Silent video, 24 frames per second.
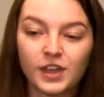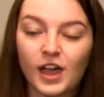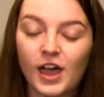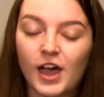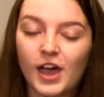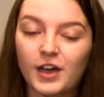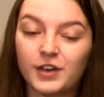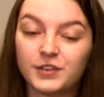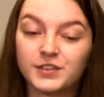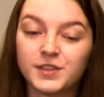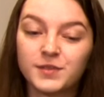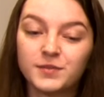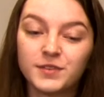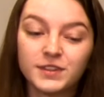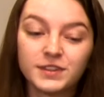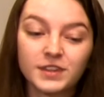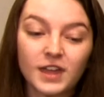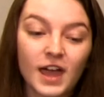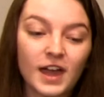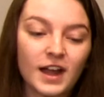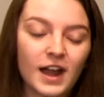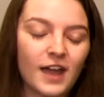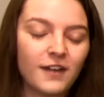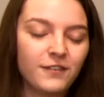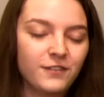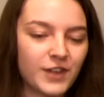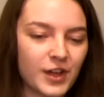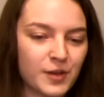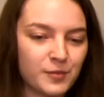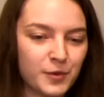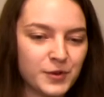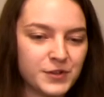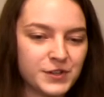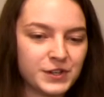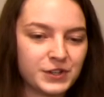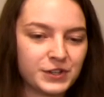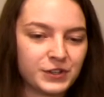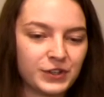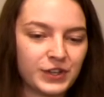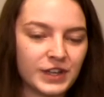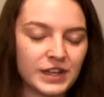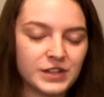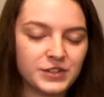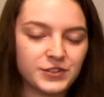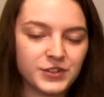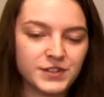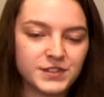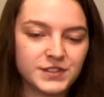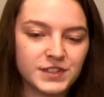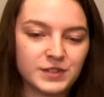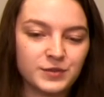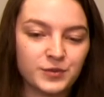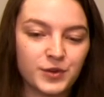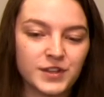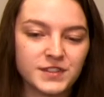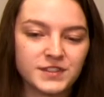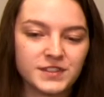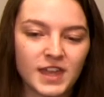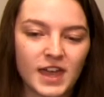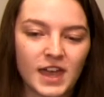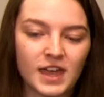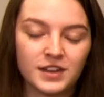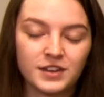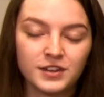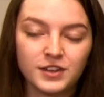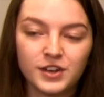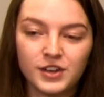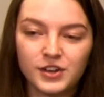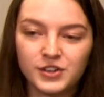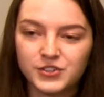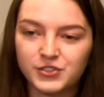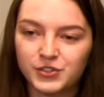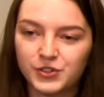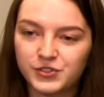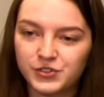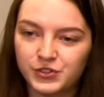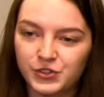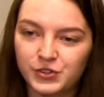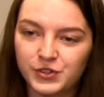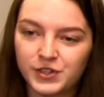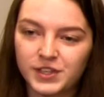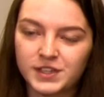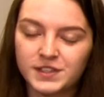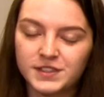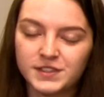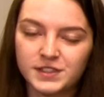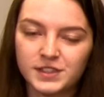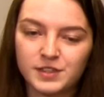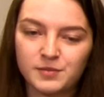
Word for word: Uh, something that I found particularly interesting was that George Lucas,